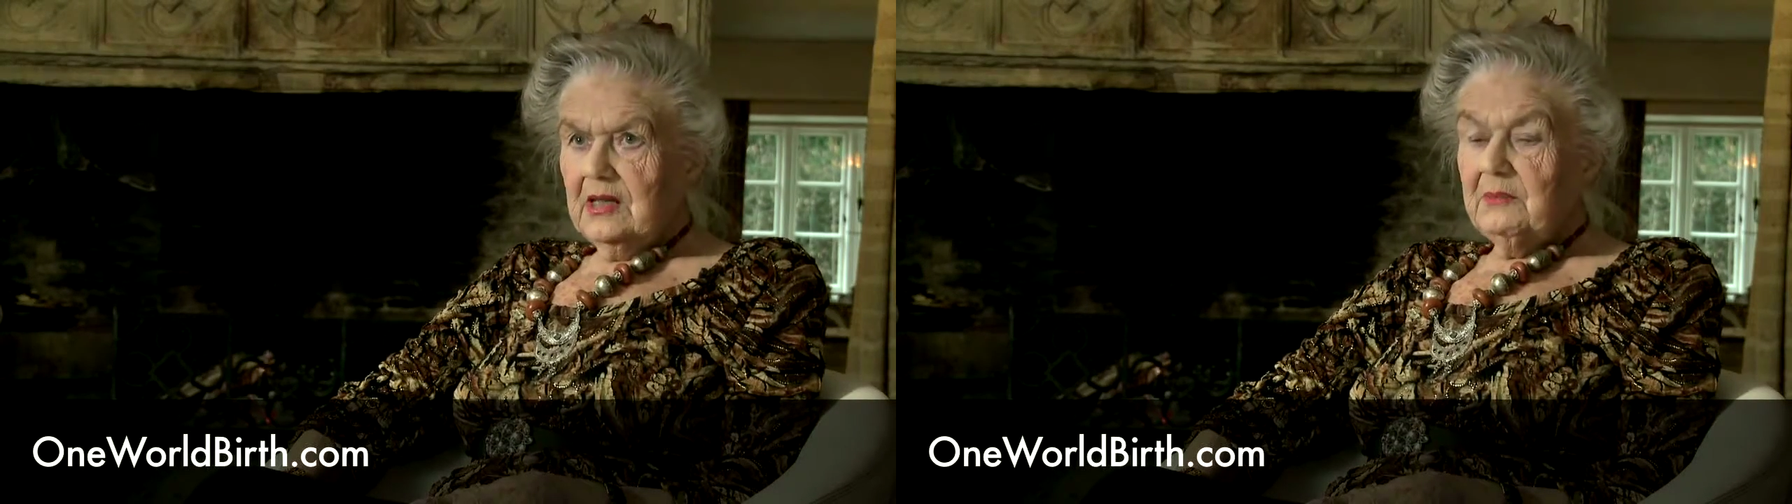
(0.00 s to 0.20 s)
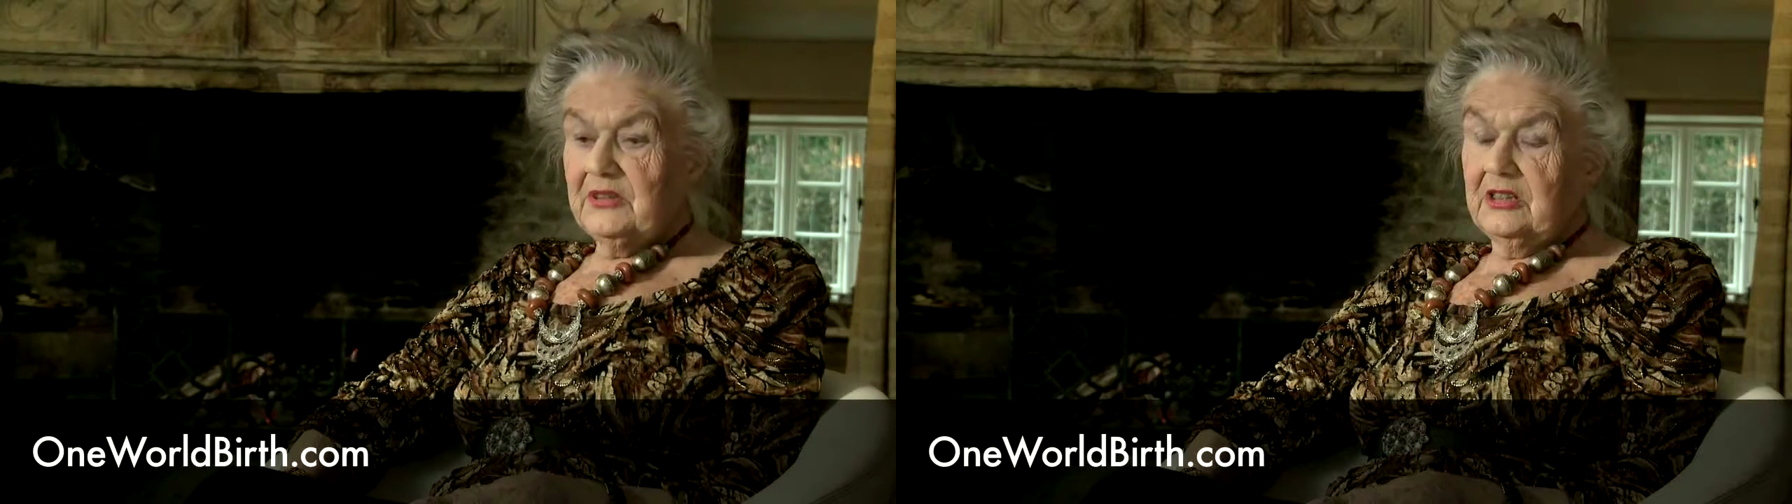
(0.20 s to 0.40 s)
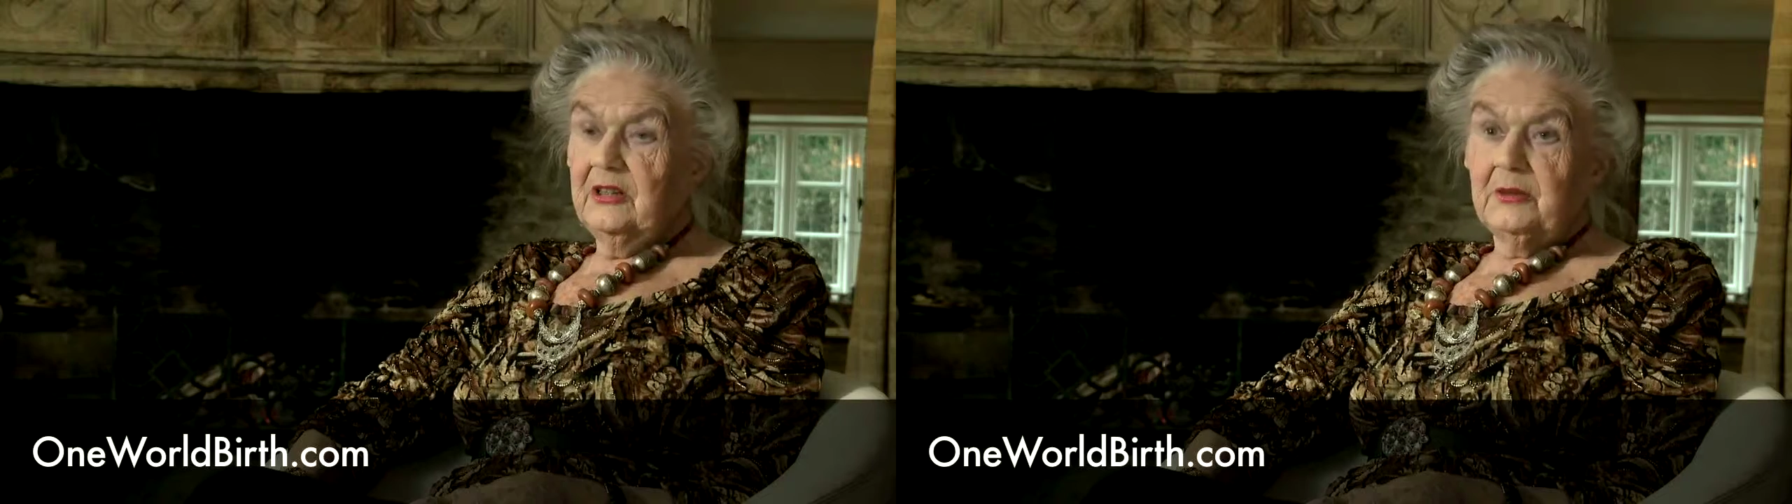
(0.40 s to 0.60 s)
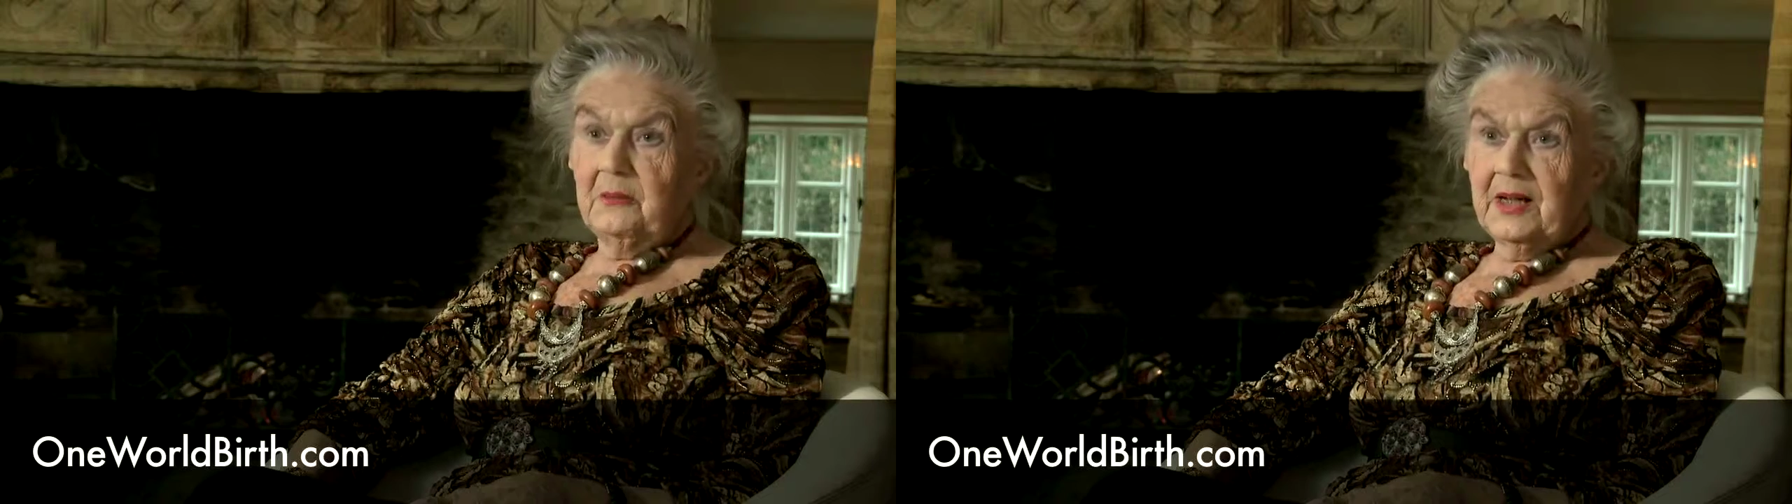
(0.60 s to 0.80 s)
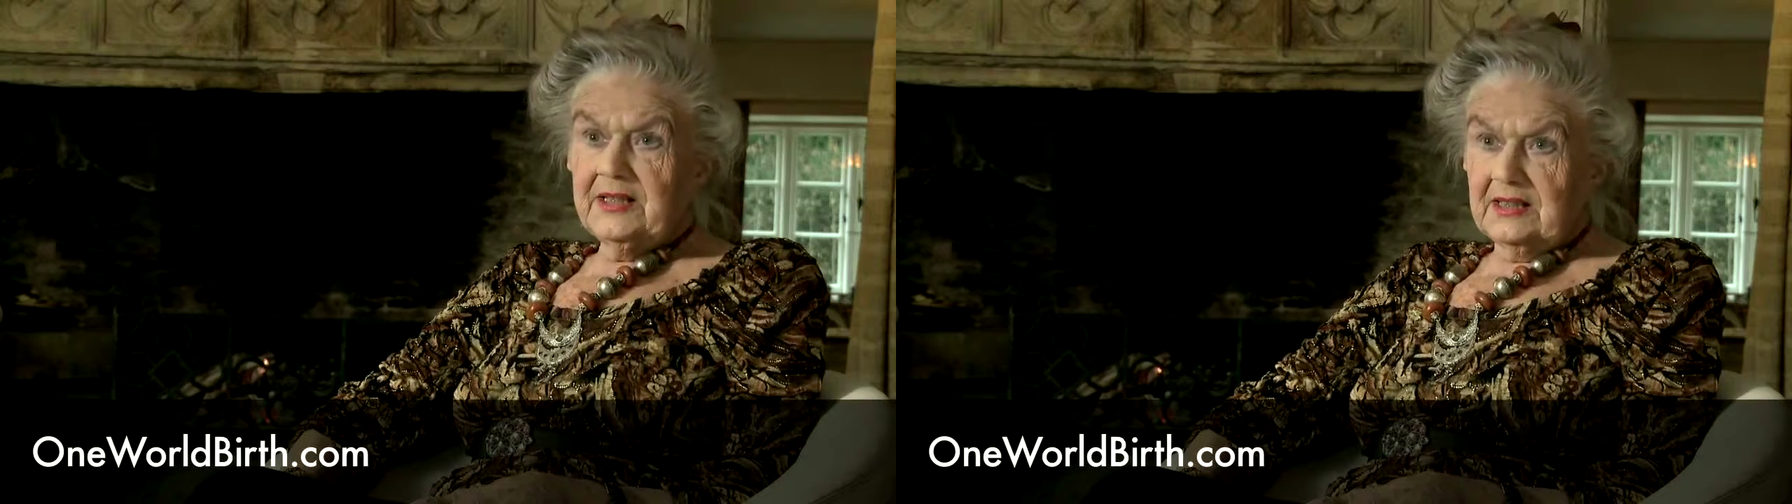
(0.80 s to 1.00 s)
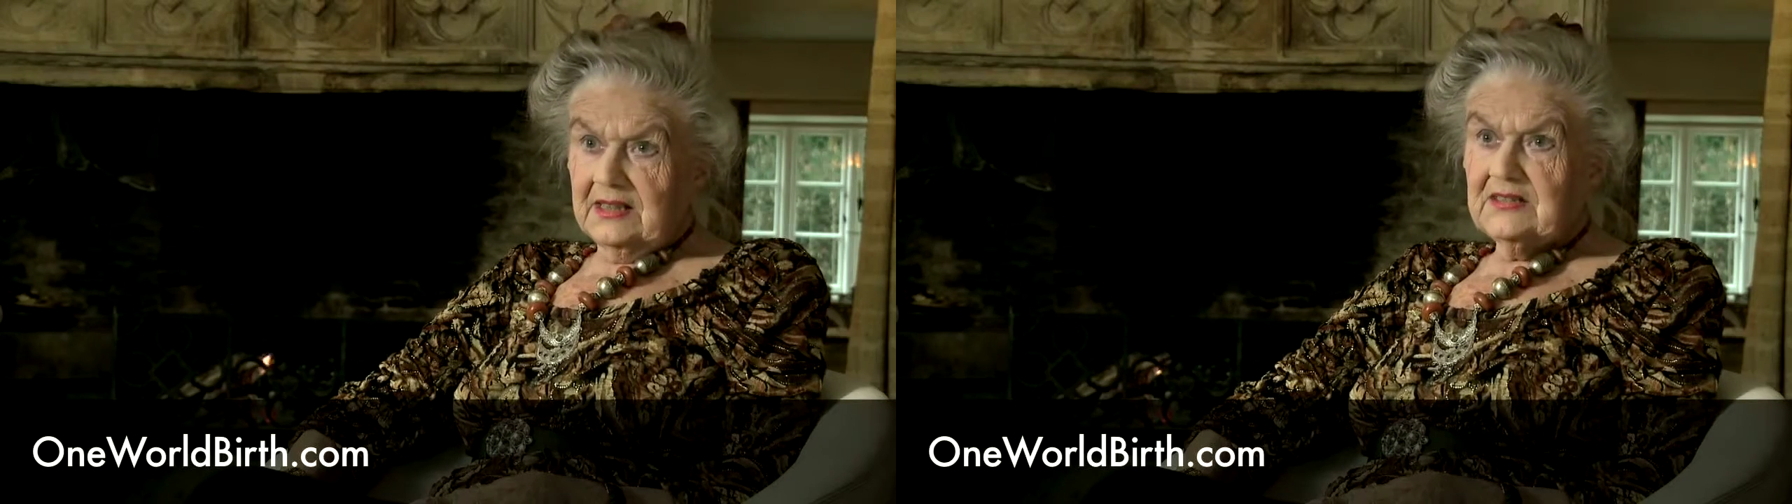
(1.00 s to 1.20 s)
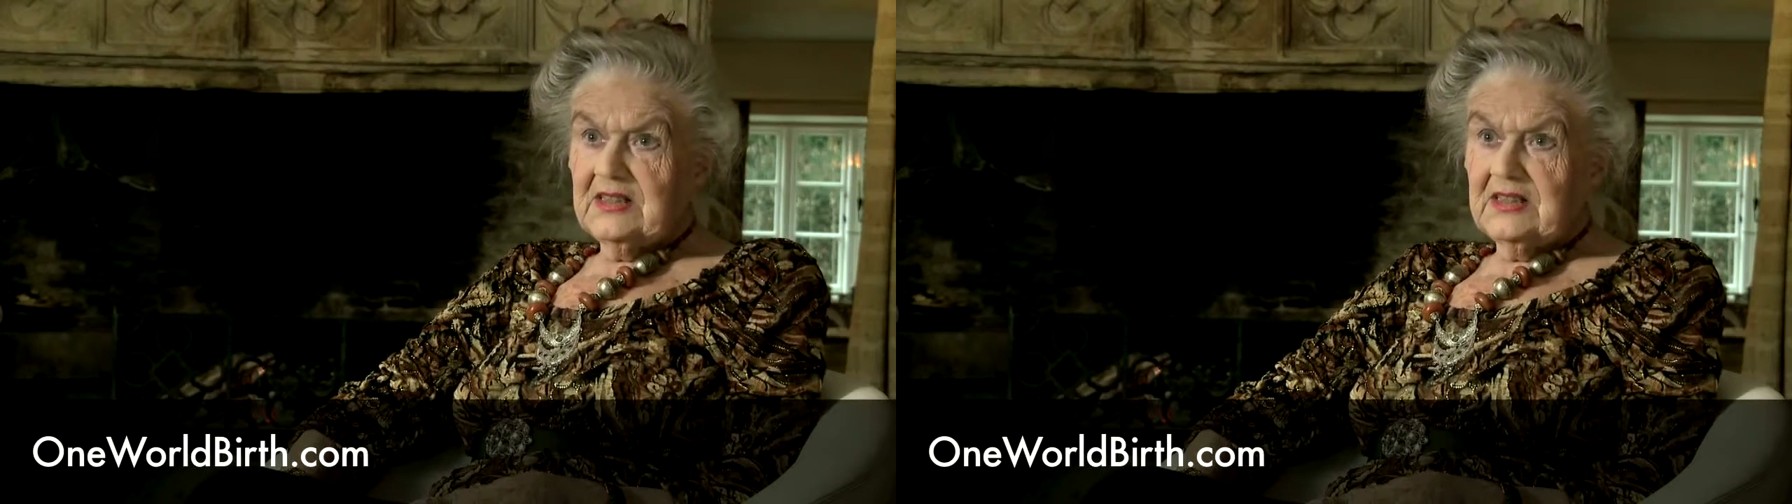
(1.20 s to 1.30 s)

But there's a lot of money in it,